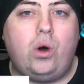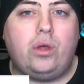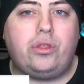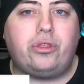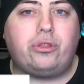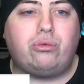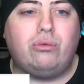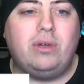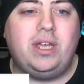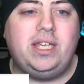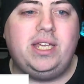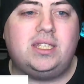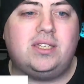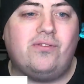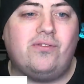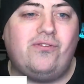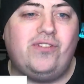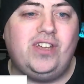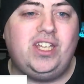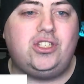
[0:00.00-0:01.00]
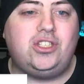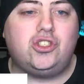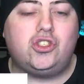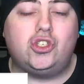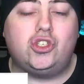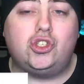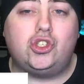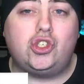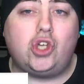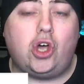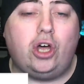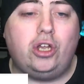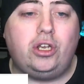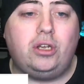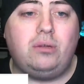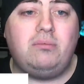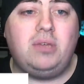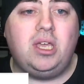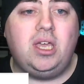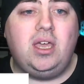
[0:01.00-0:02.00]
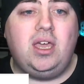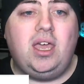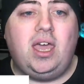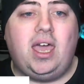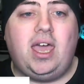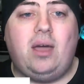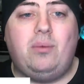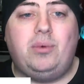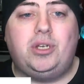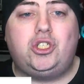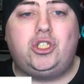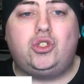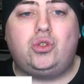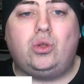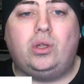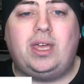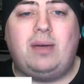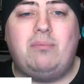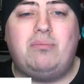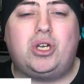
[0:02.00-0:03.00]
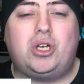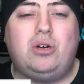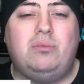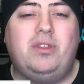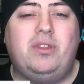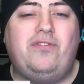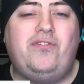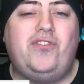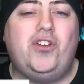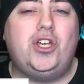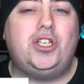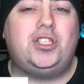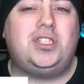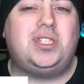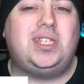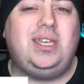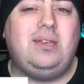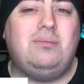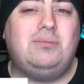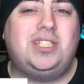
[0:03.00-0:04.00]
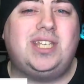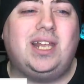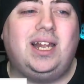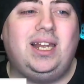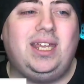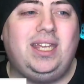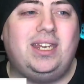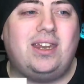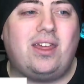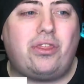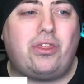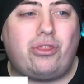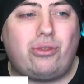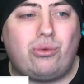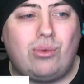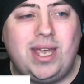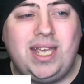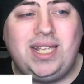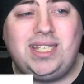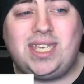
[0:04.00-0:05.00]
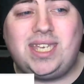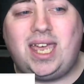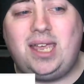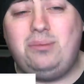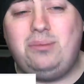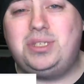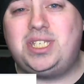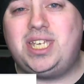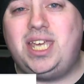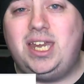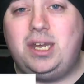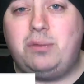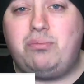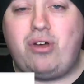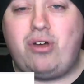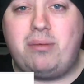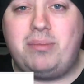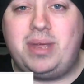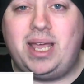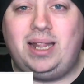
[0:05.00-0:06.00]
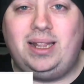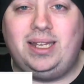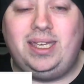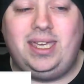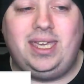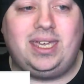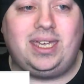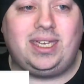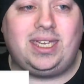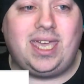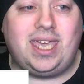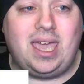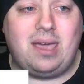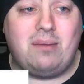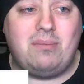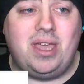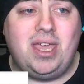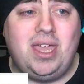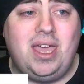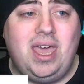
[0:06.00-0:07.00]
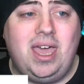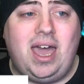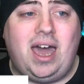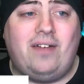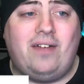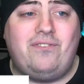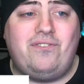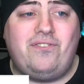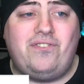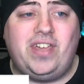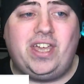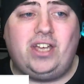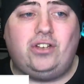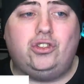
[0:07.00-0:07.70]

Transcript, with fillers: three defeat to Tottenham, uh, which saw them become the first team to lead three times in a Premier League game and fail